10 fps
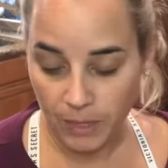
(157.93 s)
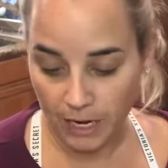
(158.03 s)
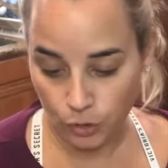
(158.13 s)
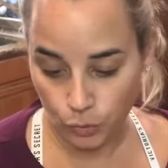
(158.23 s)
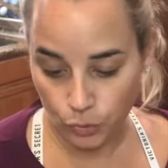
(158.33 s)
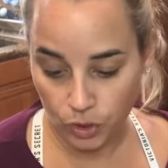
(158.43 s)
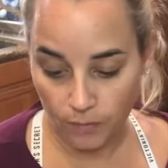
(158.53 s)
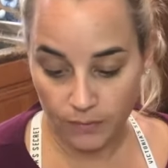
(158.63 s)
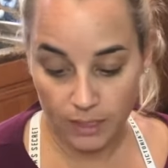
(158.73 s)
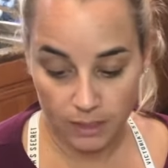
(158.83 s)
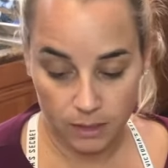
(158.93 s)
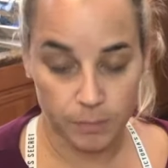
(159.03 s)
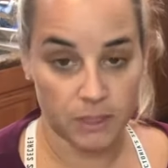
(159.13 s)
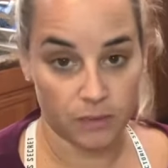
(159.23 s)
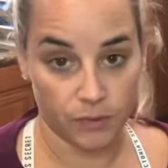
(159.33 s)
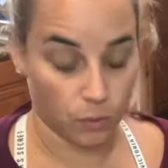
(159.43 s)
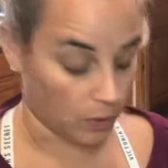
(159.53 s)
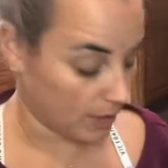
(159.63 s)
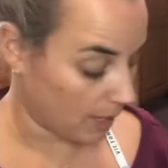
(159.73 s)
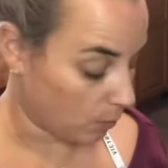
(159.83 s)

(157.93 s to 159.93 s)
that I use on this specific one.